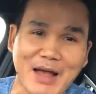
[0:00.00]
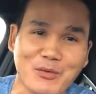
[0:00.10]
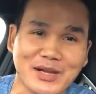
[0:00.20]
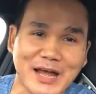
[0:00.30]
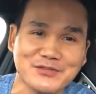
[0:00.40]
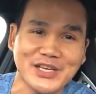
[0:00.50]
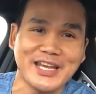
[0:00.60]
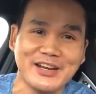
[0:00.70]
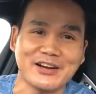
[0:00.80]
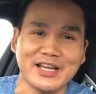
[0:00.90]
I would love to
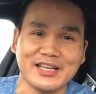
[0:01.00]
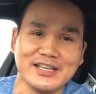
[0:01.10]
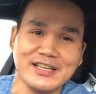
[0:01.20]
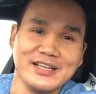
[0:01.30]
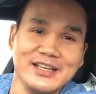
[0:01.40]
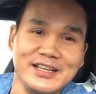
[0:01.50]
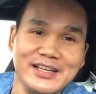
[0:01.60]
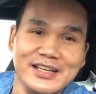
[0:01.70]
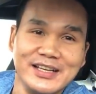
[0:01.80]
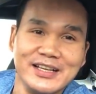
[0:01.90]
hear it.
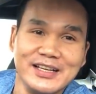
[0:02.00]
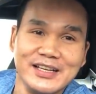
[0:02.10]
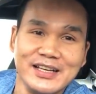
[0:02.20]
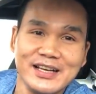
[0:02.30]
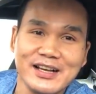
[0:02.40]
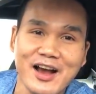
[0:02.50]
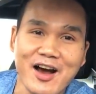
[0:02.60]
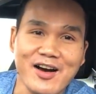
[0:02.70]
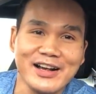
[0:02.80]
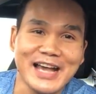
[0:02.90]

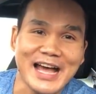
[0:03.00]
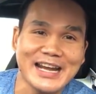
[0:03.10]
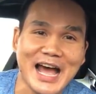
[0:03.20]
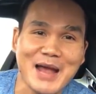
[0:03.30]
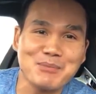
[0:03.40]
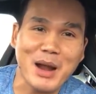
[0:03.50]
Khang got 9